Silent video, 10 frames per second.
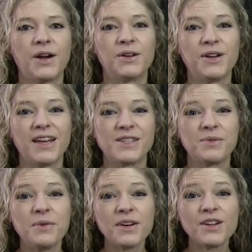All right,
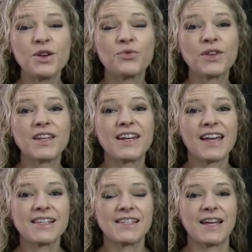so what we're gonna do for the
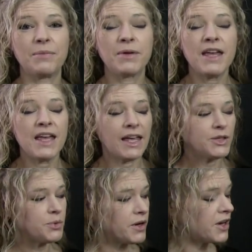next step
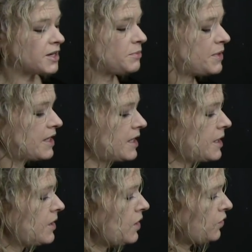is we're gonna
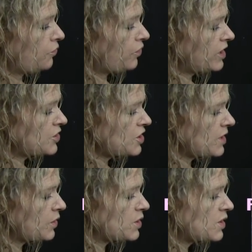be
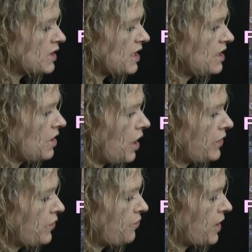finishing the skin
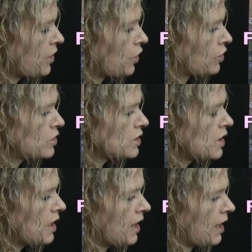on the fingers
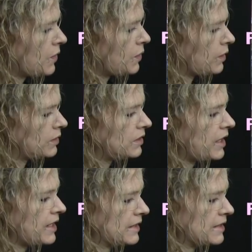and the
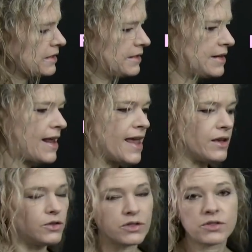light
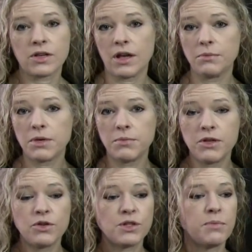nails. I'm gonna
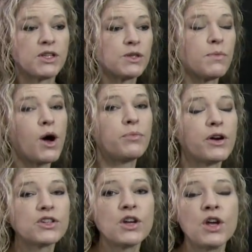be using my small
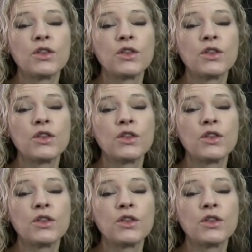brush.